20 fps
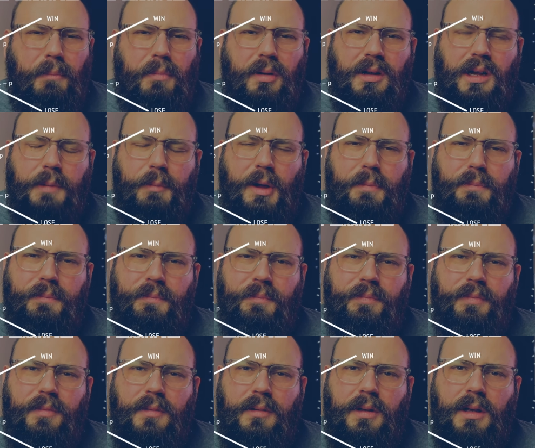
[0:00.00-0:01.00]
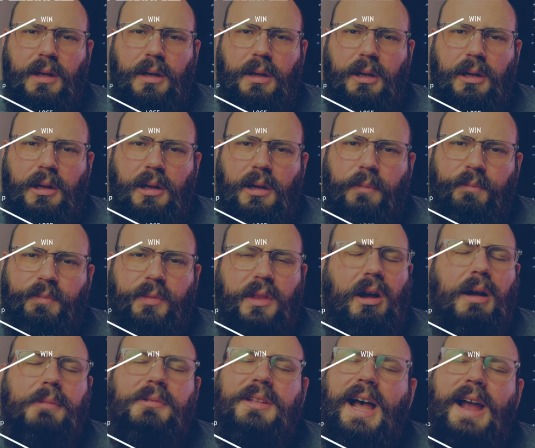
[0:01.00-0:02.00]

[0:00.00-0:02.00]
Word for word: up. Come on. I'm